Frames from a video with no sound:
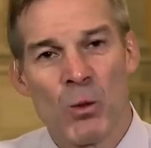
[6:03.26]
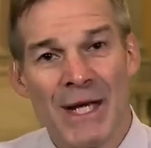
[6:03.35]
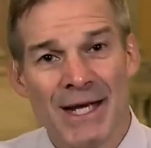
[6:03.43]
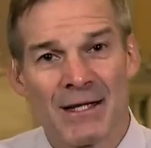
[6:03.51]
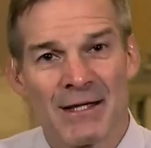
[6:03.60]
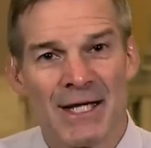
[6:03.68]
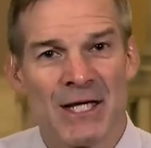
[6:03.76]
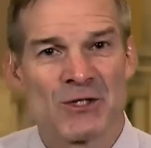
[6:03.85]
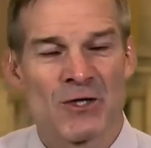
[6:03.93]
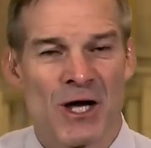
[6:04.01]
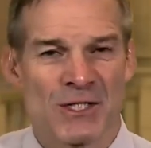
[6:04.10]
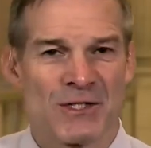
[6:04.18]
weekly
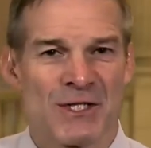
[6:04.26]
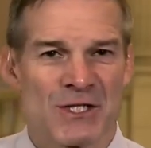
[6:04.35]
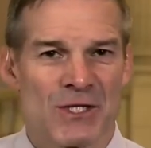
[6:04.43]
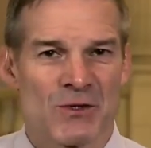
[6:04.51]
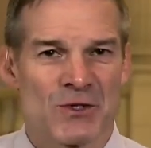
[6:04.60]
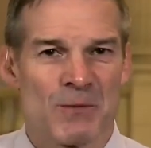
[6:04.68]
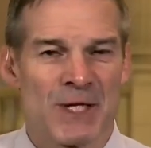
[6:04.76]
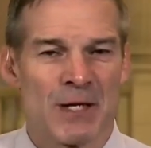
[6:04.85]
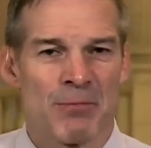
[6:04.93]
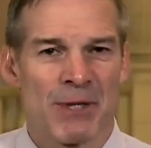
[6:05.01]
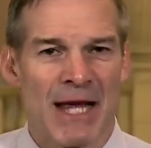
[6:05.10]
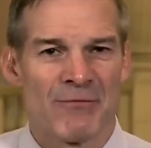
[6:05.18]
and talks to these social
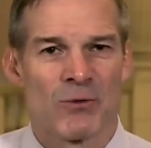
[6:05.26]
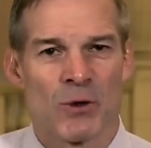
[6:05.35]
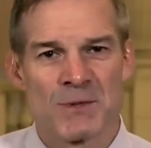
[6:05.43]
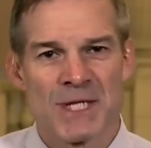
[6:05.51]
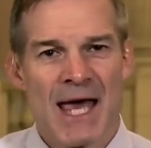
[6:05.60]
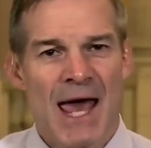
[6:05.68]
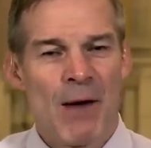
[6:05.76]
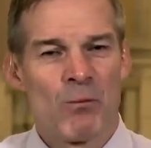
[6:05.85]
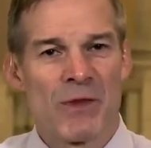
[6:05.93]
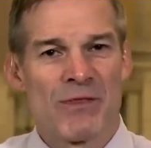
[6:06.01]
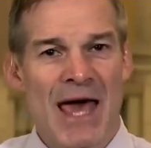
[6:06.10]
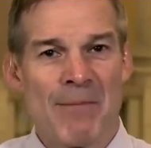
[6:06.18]
media platforms,
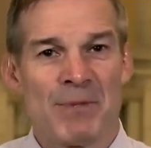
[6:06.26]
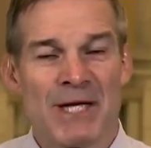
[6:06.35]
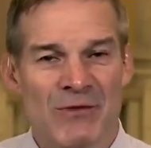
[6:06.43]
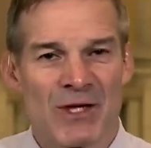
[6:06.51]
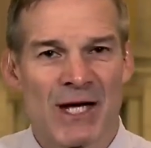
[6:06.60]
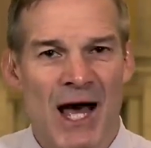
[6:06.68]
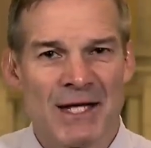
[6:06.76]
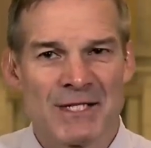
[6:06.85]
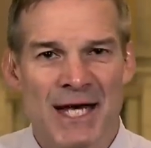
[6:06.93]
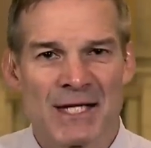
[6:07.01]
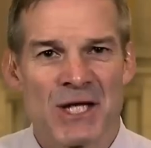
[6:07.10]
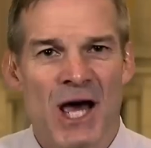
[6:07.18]
with that being the
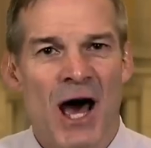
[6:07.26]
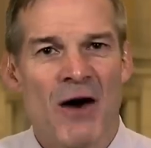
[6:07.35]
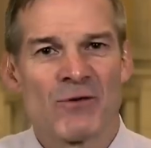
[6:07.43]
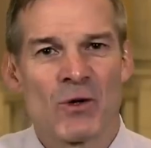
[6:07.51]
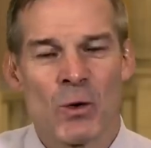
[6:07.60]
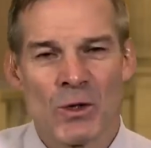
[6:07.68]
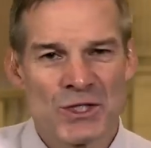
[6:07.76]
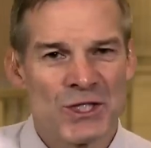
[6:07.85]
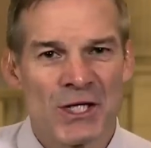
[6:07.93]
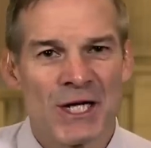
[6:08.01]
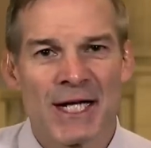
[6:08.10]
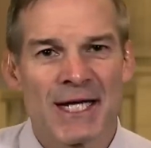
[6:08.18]
context, of course
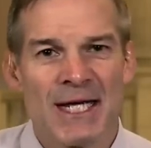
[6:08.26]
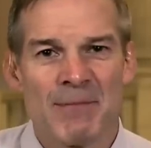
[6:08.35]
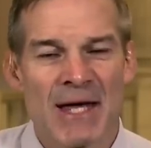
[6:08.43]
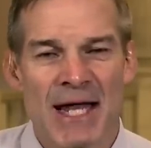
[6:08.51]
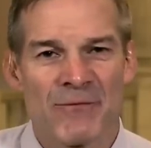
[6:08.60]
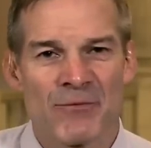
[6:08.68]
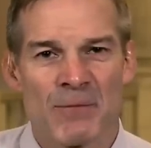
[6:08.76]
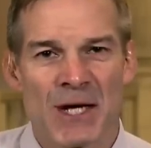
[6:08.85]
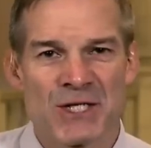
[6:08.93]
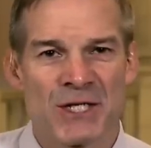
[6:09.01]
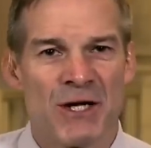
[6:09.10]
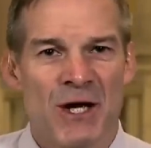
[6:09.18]
they're going to keep that
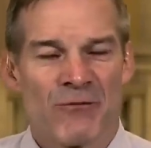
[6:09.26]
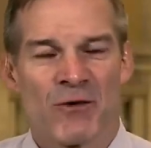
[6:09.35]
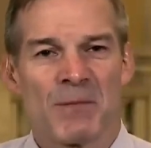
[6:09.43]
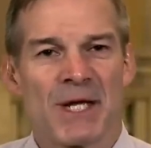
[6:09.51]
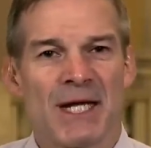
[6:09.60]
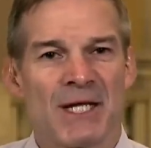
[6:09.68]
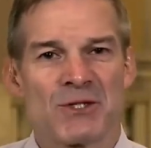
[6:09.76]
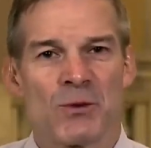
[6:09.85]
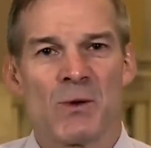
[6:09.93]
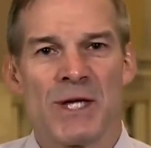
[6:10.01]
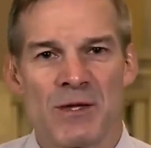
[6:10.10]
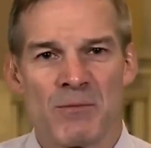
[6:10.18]
information from getting to
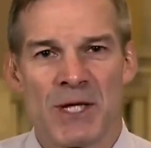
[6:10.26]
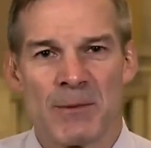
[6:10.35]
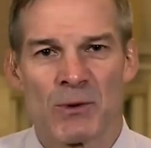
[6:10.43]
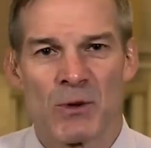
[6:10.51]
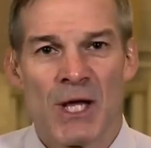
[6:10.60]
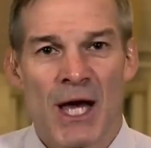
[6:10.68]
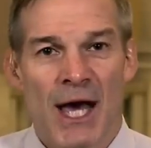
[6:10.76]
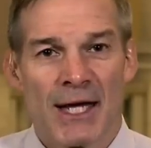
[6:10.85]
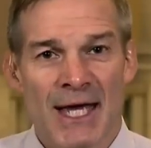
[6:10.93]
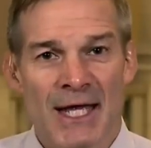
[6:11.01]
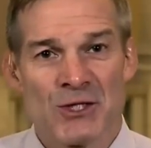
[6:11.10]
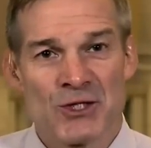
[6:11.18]
we the people.
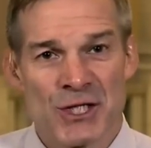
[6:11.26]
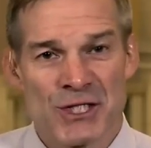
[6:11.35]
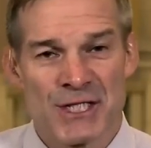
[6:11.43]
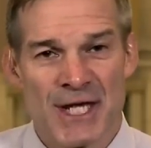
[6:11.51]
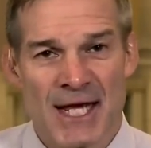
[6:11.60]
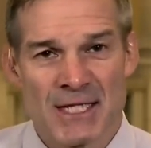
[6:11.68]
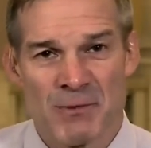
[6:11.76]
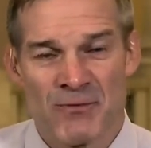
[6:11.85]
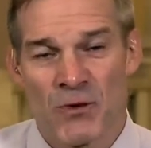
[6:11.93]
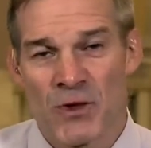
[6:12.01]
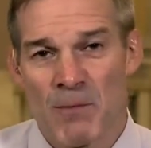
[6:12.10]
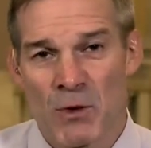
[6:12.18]
Again, just days
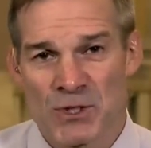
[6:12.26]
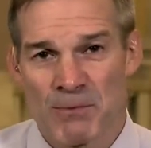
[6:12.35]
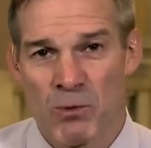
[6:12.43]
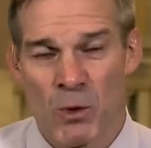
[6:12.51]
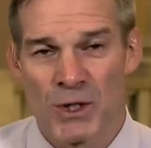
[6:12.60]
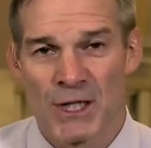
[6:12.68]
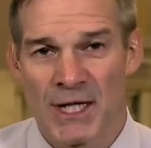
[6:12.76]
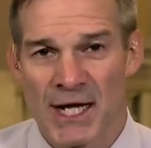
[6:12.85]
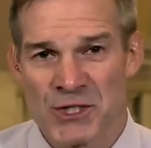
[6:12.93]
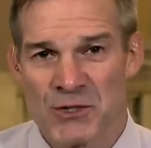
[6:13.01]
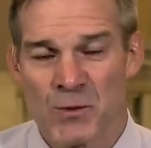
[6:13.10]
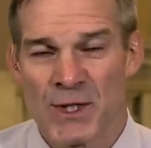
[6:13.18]
before the most important
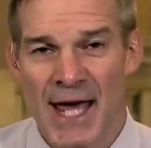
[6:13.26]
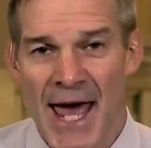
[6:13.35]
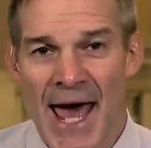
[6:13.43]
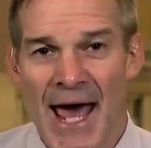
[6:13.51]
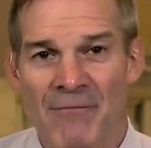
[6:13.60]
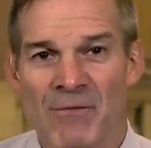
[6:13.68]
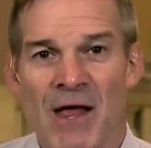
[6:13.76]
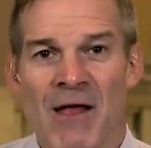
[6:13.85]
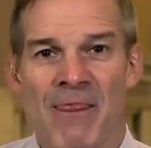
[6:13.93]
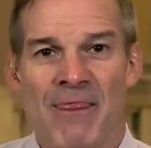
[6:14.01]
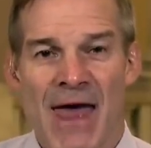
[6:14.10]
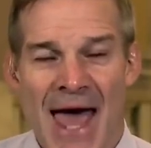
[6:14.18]
election we have.
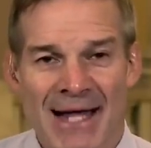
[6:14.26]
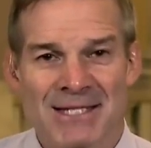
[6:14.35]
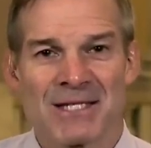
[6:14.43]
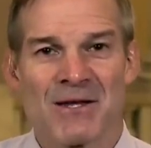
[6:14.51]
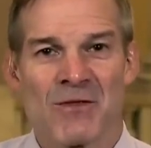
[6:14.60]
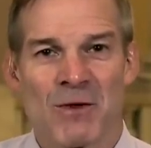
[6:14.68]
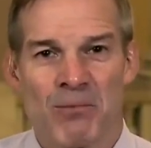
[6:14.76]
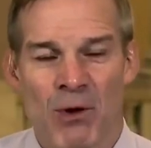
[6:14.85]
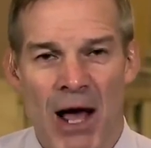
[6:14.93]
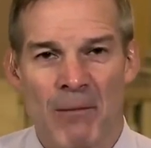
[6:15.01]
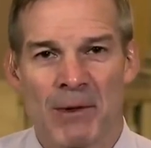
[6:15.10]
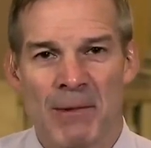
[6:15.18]
That's the
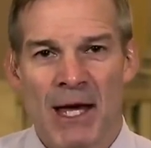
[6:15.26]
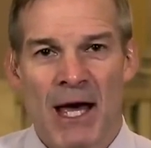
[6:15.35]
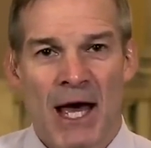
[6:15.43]
problem